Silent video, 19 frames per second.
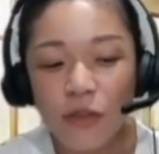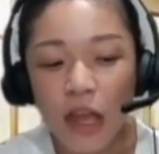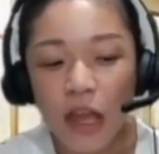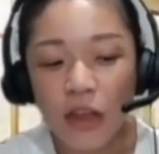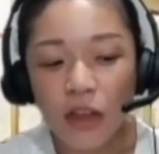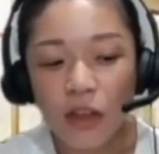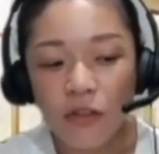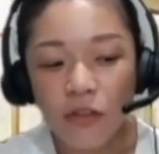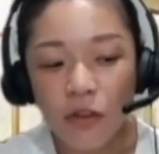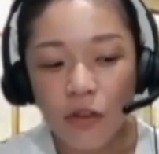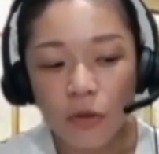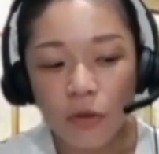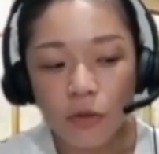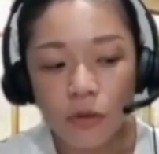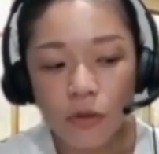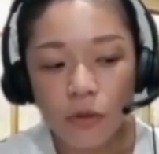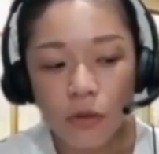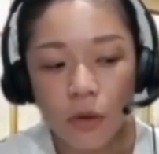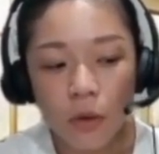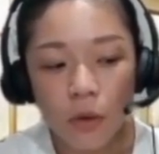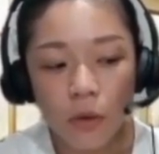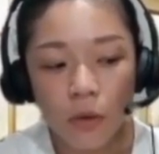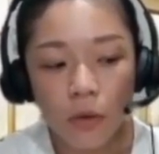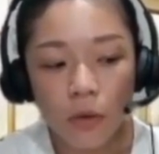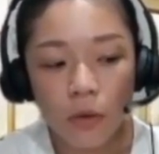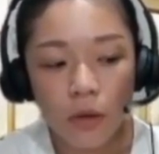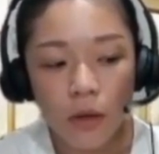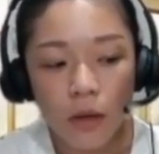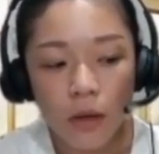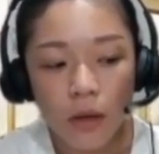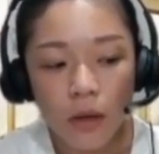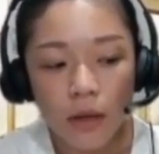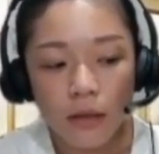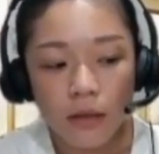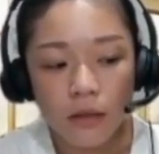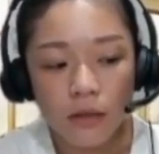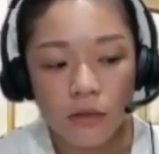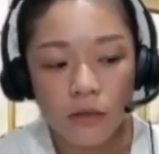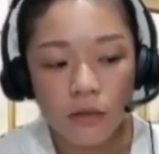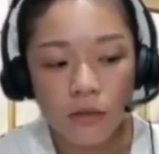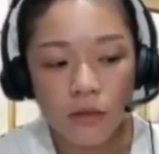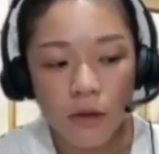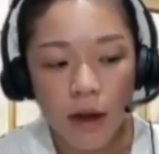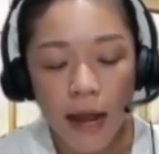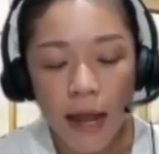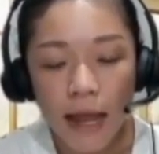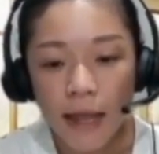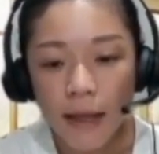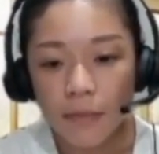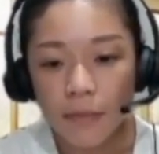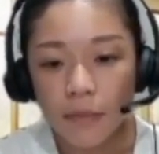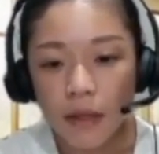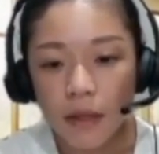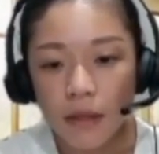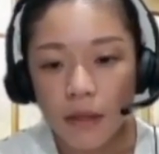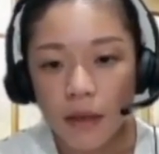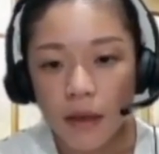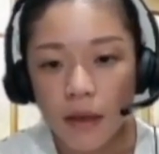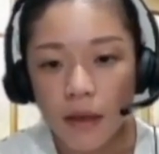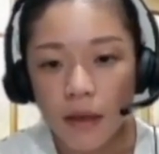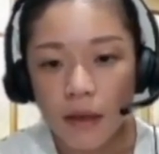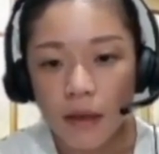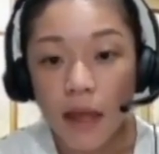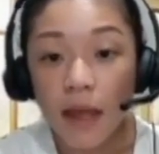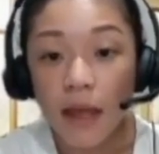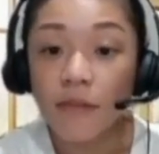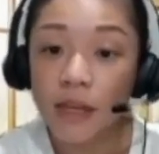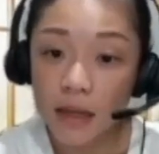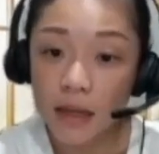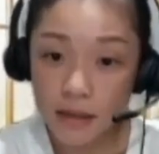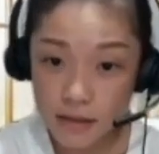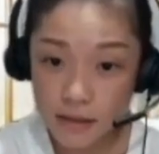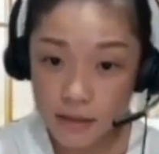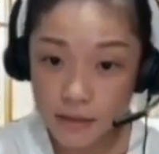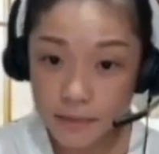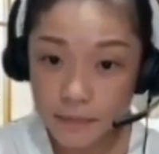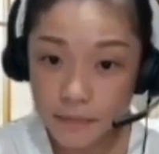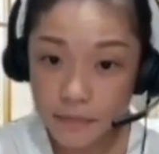you've also described the heaviness.